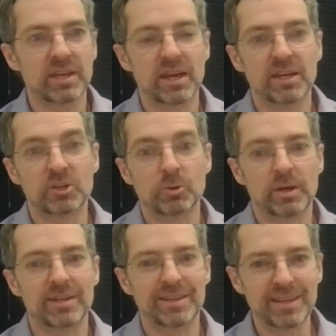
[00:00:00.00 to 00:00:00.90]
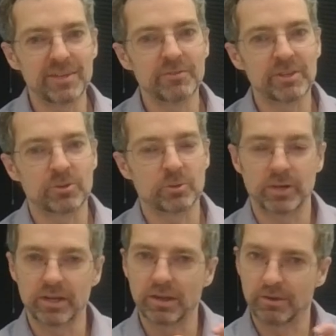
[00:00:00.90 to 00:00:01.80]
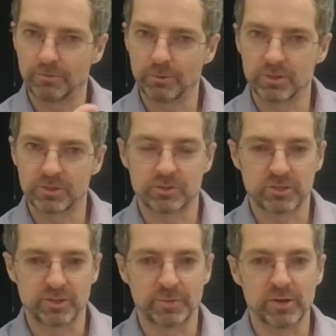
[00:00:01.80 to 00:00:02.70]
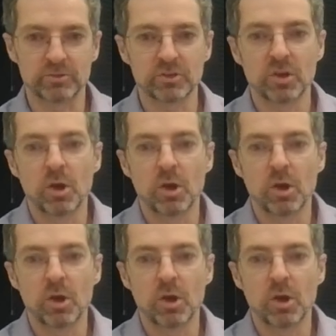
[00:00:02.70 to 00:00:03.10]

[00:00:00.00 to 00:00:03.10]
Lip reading: and credit inventory for a certain amount.